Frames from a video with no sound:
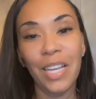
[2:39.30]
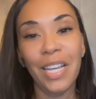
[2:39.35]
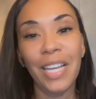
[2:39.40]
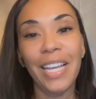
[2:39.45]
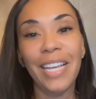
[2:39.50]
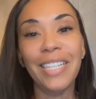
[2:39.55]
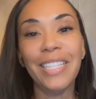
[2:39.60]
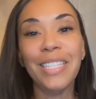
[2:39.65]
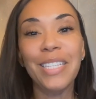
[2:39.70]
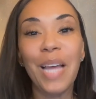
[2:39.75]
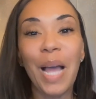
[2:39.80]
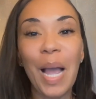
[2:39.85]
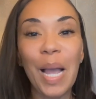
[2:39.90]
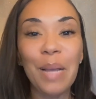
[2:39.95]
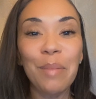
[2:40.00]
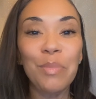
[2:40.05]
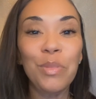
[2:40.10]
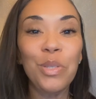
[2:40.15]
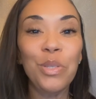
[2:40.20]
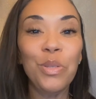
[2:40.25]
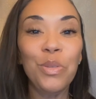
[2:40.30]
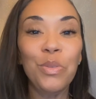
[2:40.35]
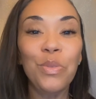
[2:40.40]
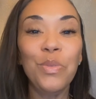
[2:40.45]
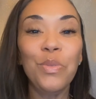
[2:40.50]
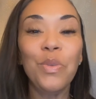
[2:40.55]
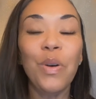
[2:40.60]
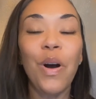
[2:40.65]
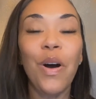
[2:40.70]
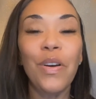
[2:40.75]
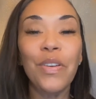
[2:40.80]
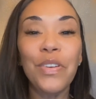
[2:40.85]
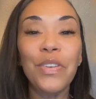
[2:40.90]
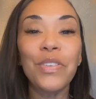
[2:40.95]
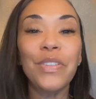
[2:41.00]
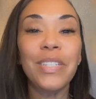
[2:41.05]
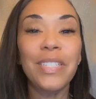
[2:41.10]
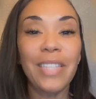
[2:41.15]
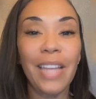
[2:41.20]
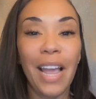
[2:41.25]
It's time to
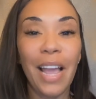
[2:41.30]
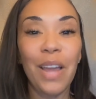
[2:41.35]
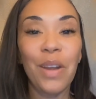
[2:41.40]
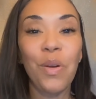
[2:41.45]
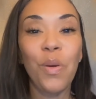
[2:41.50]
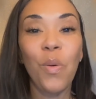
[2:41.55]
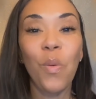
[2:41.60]
understand